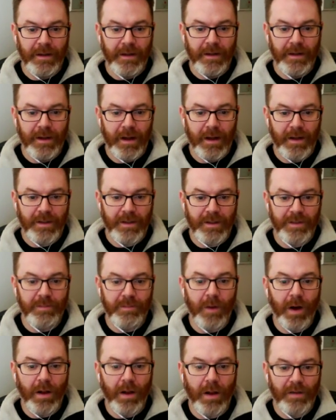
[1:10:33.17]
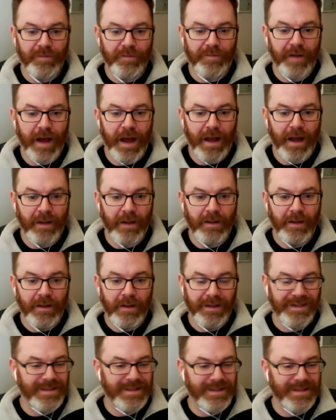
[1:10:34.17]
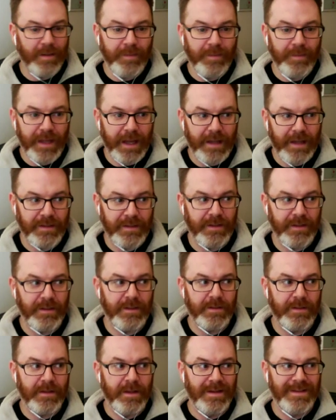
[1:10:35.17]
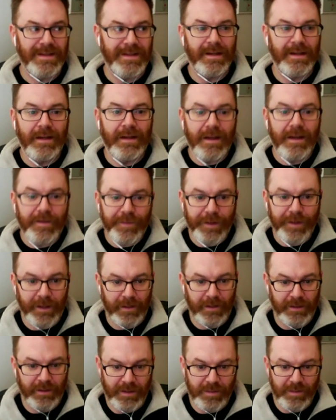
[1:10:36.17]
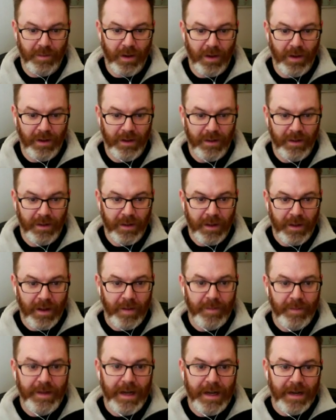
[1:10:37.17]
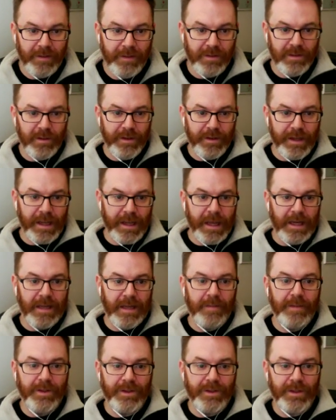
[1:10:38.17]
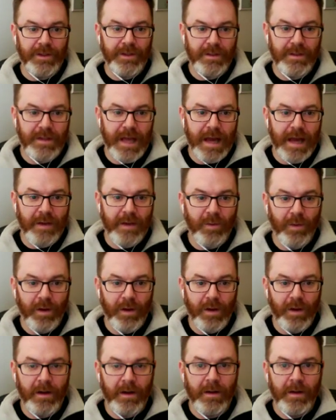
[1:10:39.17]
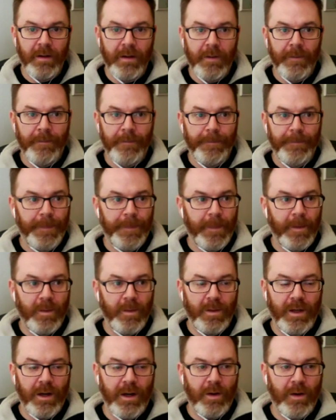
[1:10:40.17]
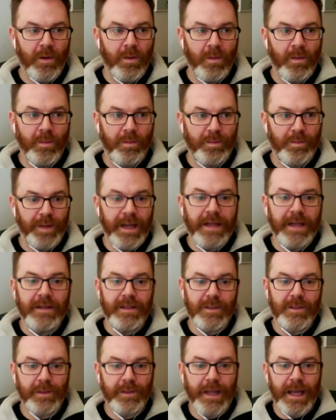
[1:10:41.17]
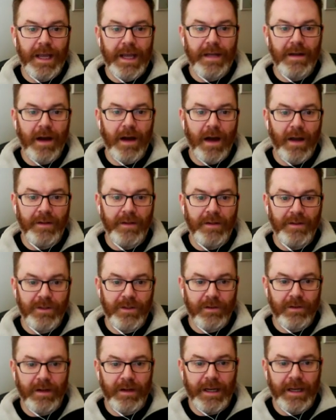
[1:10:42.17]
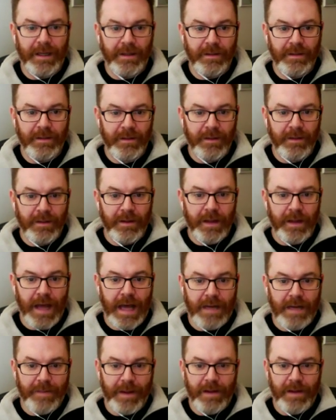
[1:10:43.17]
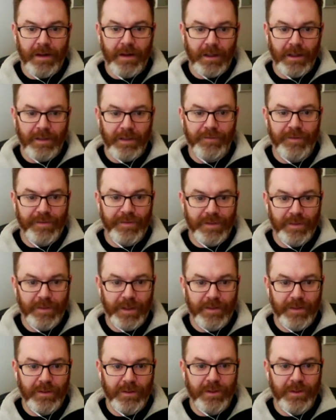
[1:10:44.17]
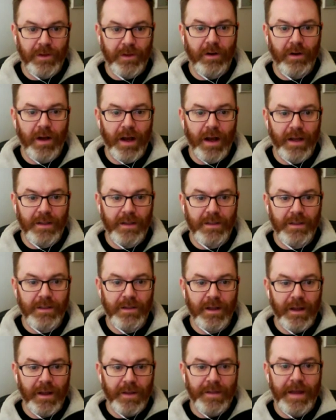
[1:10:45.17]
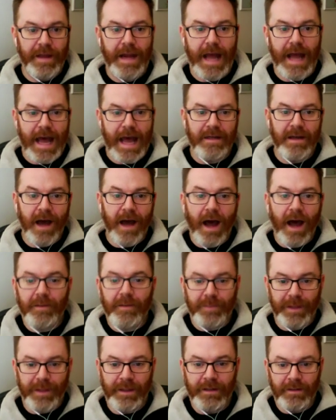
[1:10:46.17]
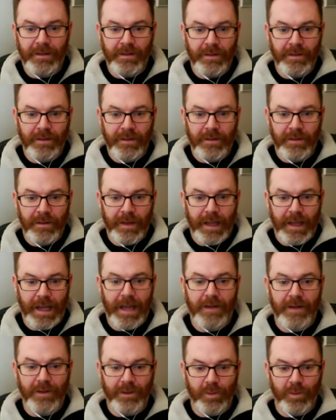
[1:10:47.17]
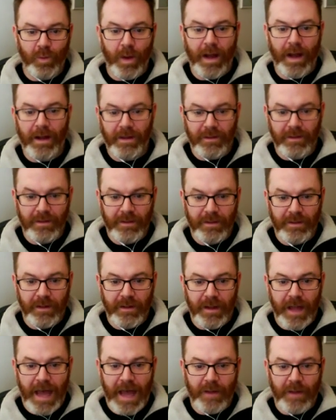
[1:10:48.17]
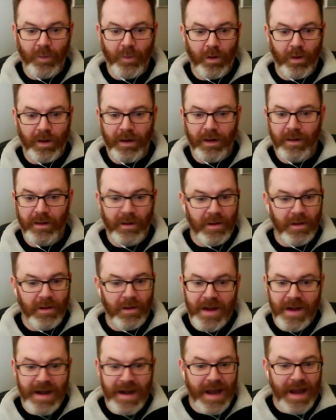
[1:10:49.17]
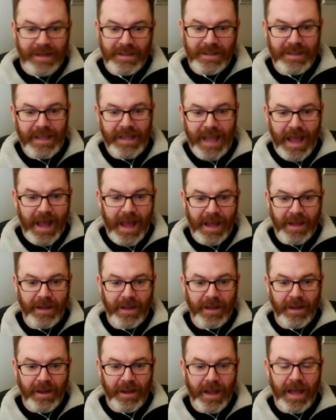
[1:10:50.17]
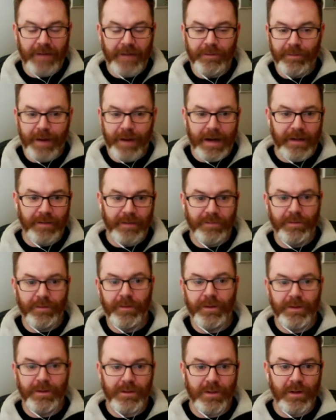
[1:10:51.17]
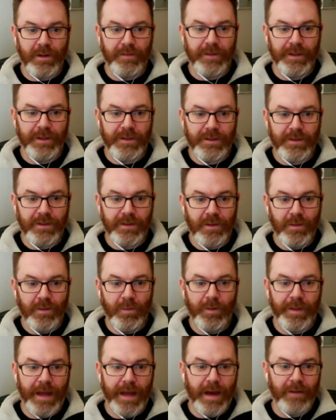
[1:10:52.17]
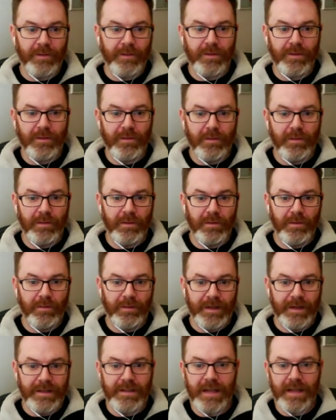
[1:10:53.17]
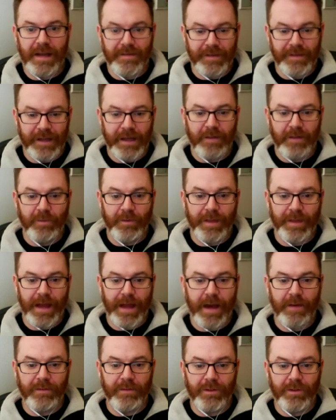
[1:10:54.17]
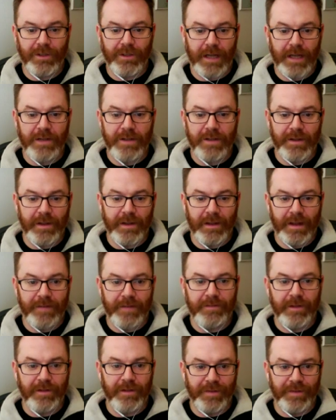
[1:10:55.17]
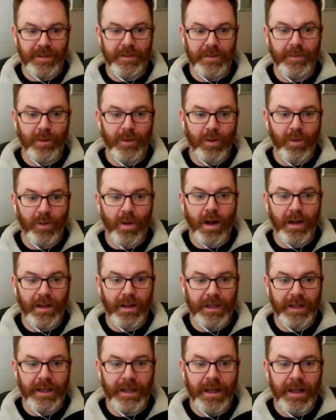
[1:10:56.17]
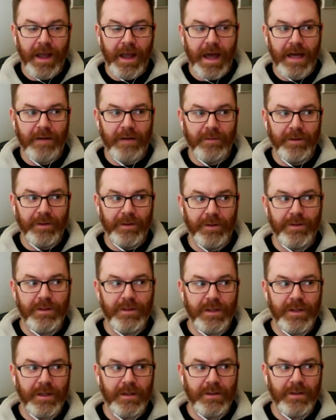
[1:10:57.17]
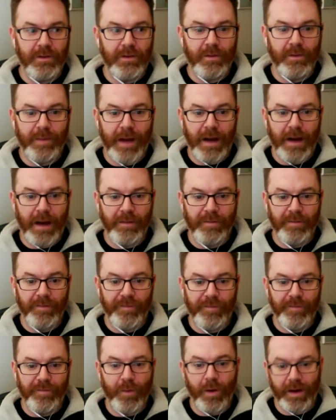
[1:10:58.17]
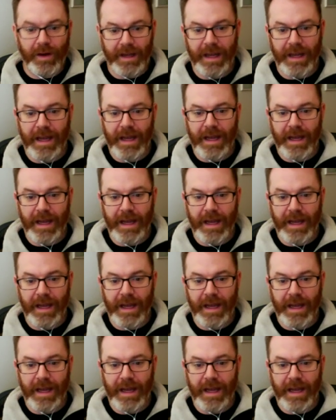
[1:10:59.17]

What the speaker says: a smaller file, some cases significantly smaller. I mean, I was looking at images that were, you know, being displayed on screen at about 150 pixels across that had not been handled well and were 90K, and ran it through this service without resaving it, without changing the level of visible quality, and it reduced it to about 4K.